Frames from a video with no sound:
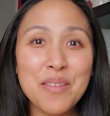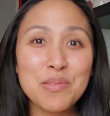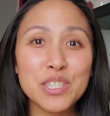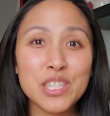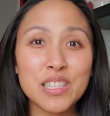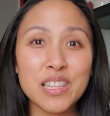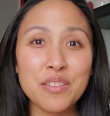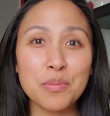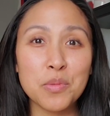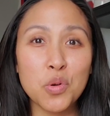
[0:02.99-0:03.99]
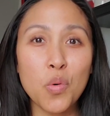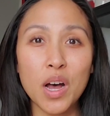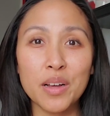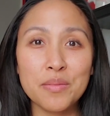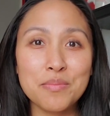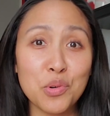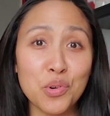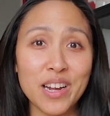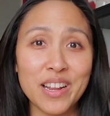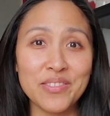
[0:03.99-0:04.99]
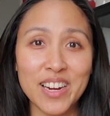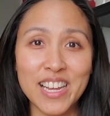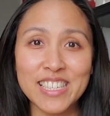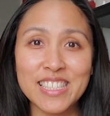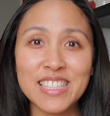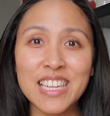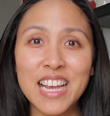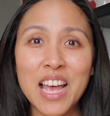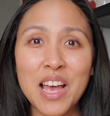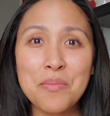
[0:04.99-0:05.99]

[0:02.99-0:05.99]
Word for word: I'm originally from Guam, born and raised,